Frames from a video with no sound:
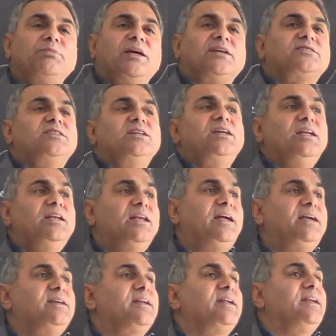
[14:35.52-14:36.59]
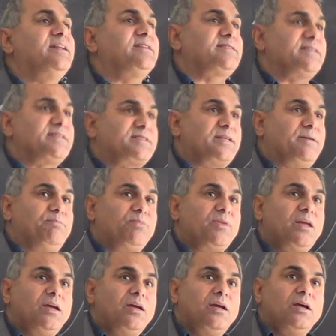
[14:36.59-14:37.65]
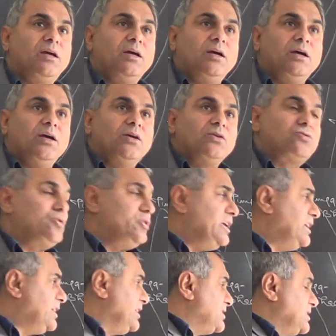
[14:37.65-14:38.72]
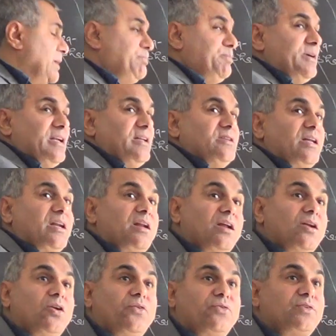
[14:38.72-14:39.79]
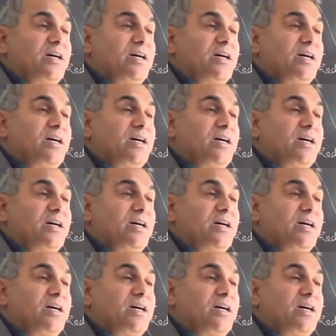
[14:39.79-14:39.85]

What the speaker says: makes the inland drainage system. So it disappears in the Run of